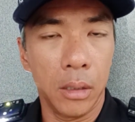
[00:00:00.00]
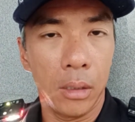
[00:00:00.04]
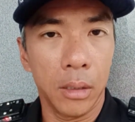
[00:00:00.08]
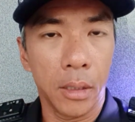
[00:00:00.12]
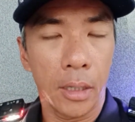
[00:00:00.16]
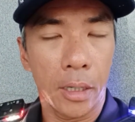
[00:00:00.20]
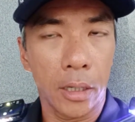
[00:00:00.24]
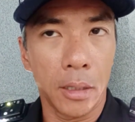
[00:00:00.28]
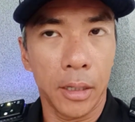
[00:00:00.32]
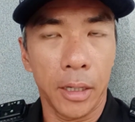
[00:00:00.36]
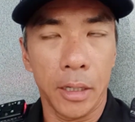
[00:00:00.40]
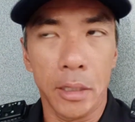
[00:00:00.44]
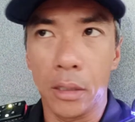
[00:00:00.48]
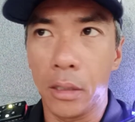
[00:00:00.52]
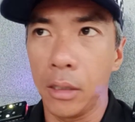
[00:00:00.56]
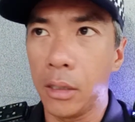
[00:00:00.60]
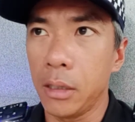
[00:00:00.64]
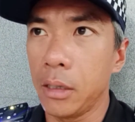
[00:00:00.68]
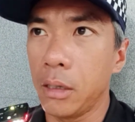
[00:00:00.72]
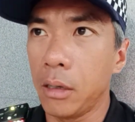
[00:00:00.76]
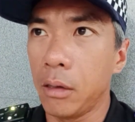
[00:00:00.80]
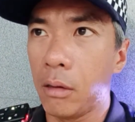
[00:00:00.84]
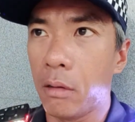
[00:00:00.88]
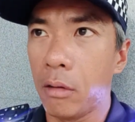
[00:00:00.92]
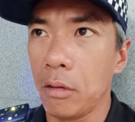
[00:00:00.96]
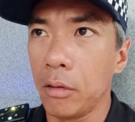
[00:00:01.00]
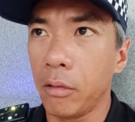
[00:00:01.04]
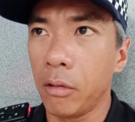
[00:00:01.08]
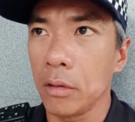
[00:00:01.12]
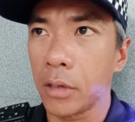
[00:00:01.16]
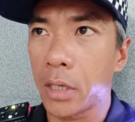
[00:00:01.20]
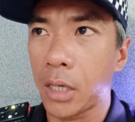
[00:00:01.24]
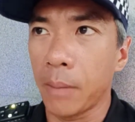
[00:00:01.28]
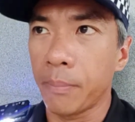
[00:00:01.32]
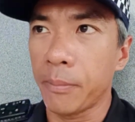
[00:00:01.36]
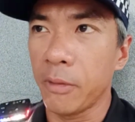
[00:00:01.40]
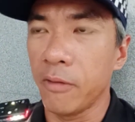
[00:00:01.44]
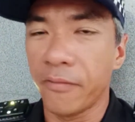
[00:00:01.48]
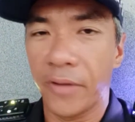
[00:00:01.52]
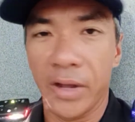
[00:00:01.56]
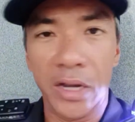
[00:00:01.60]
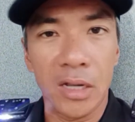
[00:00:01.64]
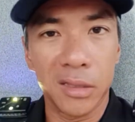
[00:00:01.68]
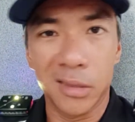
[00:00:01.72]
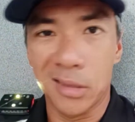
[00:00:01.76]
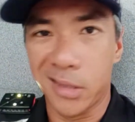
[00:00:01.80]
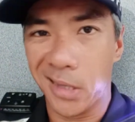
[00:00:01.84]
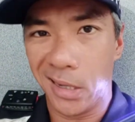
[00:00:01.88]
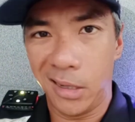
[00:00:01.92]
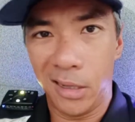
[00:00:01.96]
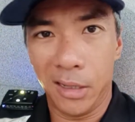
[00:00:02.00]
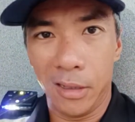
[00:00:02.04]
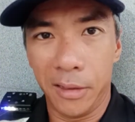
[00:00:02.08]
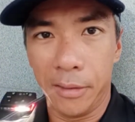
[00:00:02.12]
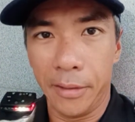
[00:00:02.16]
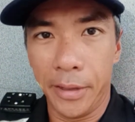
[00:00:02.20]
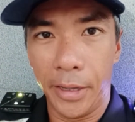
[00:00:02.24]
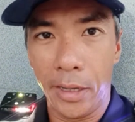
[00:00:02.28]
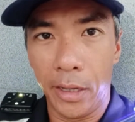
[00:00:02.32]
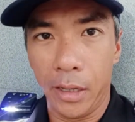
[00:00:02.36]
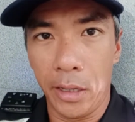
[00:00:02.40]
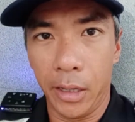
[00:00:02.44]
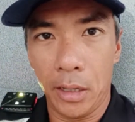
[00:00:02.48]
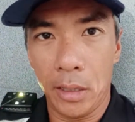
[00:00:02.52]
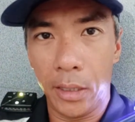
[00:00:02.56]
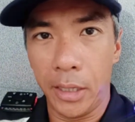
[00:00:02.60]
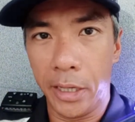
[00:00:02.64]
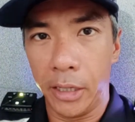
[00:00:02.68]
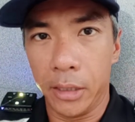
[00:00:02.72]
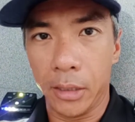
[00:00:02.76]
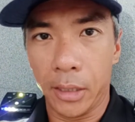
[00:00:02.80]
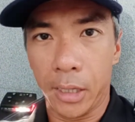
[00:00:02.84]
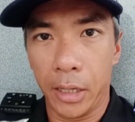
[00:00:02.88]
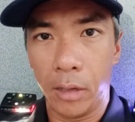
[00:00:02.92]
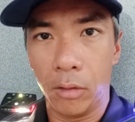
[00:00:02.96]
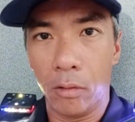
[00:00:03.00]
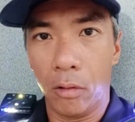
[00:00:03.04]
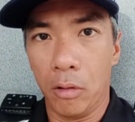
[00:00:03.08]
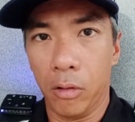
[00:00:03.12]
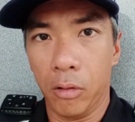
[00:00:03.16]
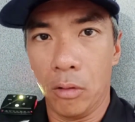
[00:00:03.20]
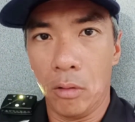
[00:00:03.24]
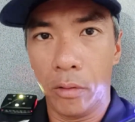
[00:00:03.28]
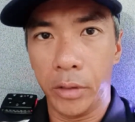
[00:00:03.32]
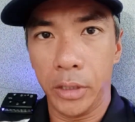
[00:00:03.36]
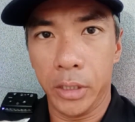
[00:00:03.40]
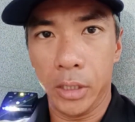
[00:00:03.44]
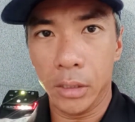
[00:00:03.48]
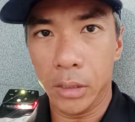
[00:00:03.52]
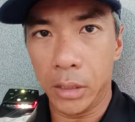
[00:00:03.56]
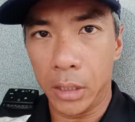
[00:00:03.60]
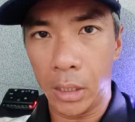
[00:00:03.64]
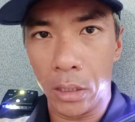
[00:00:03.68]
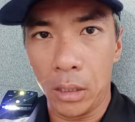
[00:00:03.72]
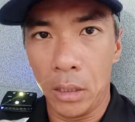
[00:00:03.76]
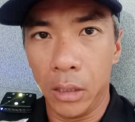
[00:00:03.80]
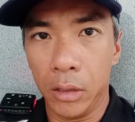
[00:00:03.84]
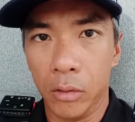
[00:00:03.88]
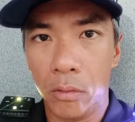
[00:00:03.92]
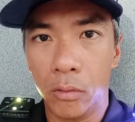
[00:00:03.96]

like on Keppel Viaduct at late night or in the day?